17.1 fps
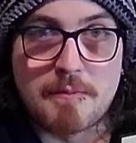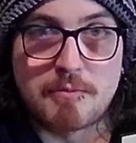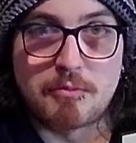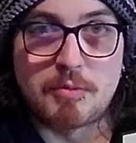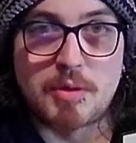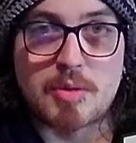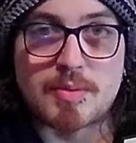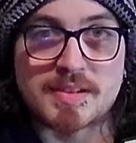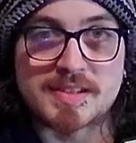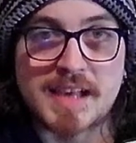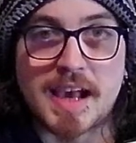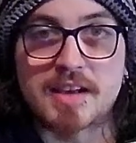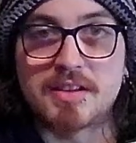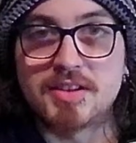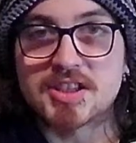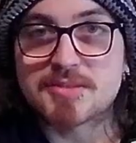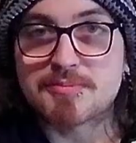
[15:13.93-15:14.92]

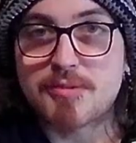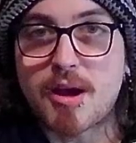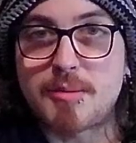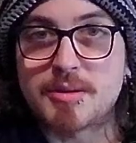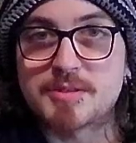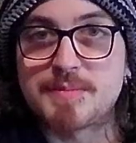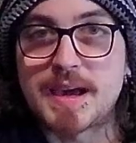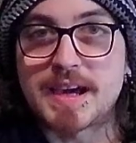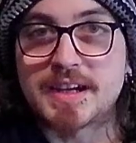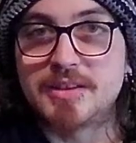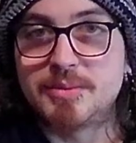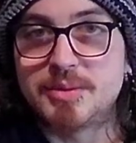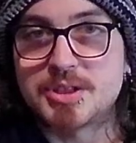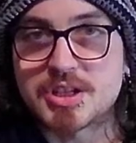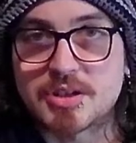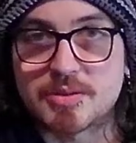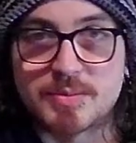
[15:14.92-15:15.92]
recycle its prompts back into each other.